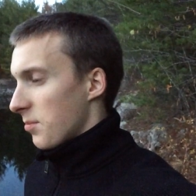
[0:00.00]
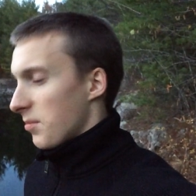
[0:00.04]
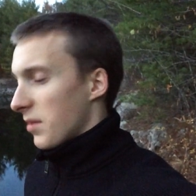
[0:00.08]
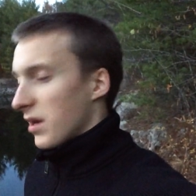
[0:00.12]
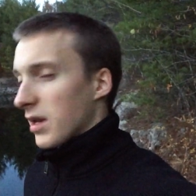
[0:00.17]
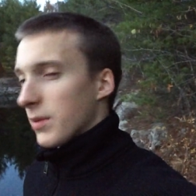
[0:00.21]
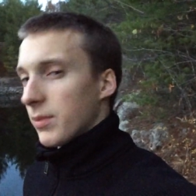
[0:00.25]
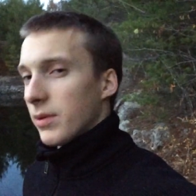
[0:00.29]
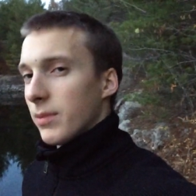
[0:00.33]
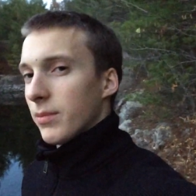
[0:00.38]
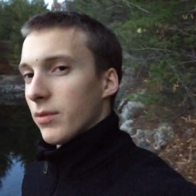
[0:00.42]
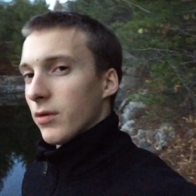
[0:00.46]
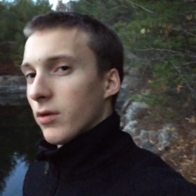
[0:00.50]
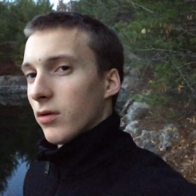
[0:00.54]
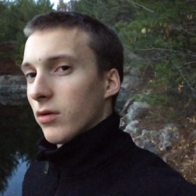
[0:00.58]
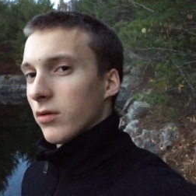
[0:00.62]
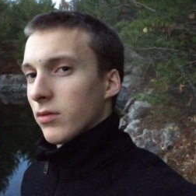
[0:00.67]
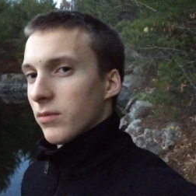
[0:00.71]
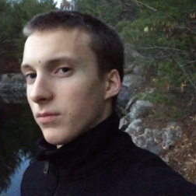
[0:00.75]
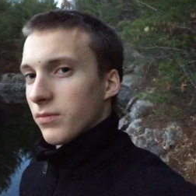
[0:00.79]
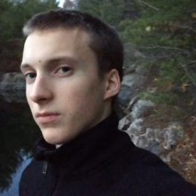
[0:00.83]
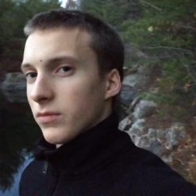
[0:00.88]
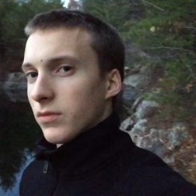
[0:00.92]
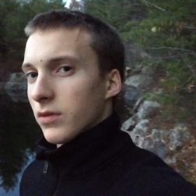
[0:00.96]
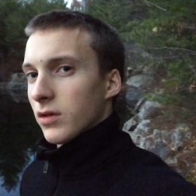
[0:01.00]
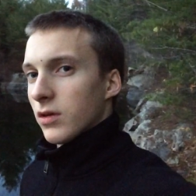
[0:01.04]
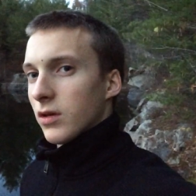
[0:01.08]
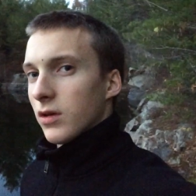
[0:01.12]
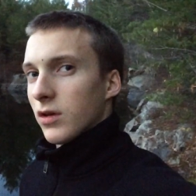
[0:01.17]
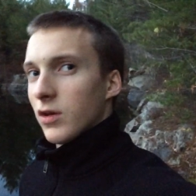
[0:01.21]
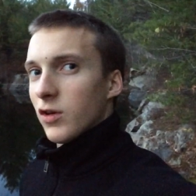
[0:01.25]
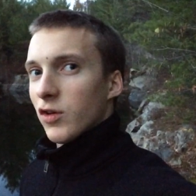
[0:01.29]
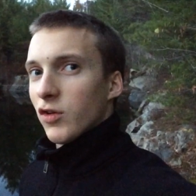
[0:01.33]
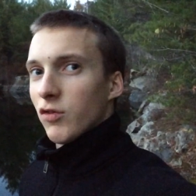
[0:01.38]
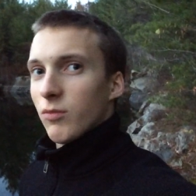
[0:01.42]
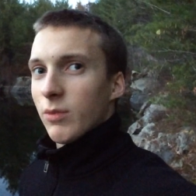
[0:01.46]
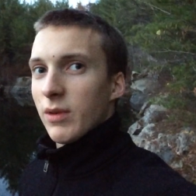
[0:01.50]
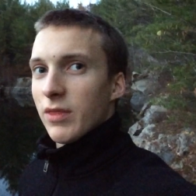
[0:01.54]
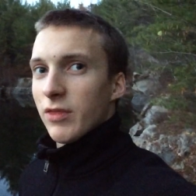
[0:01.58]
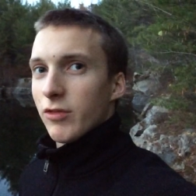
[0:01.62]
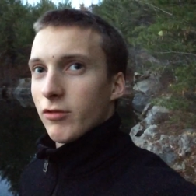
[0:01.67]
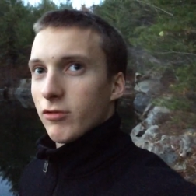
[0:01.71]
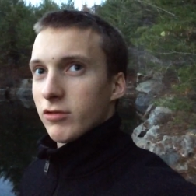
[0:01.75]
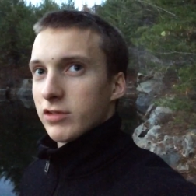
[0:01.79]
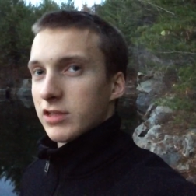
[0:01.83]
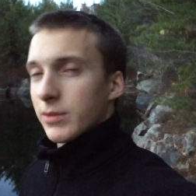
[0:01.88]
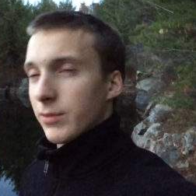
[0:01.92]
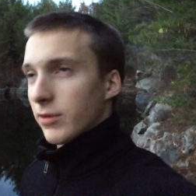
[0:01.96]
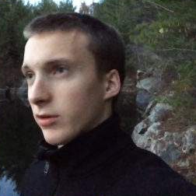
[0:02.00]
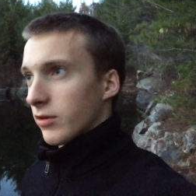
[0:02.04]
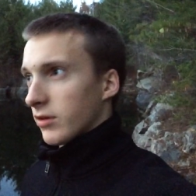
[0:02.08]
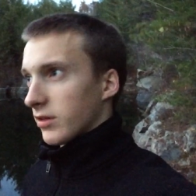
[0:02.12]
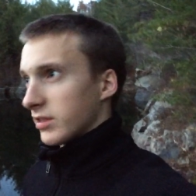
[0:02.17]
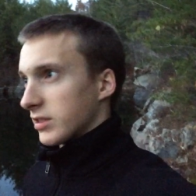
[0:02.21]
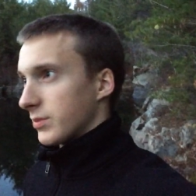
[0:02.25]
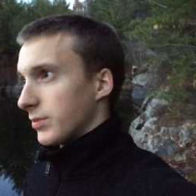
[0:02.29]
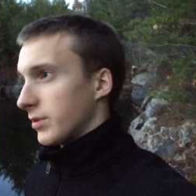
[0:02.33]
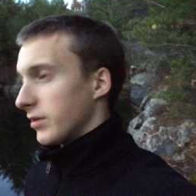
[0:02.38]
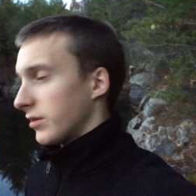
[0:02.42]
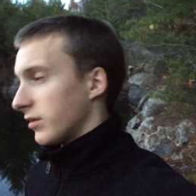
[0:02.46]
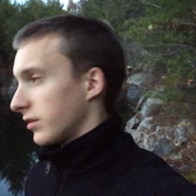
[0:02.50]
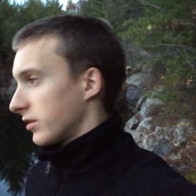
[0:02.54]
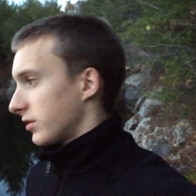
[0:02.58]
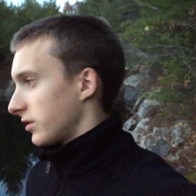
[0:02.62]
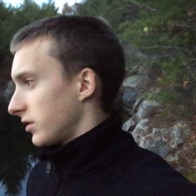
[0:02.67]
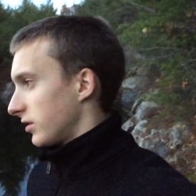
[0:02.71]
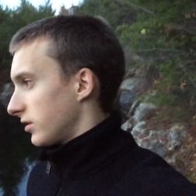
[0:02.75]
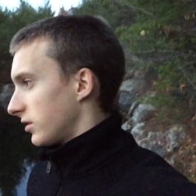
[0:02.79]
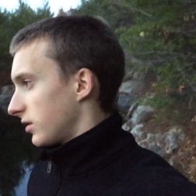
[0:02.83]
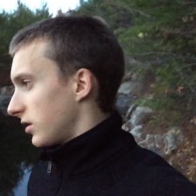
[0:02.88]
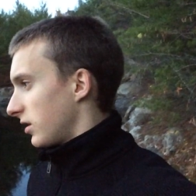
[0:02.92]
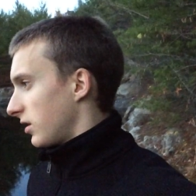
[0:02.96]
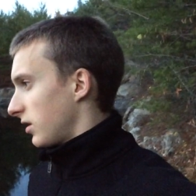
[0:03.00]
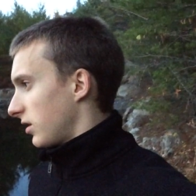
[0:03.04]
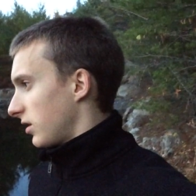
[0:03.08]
many people who've been through similar experiences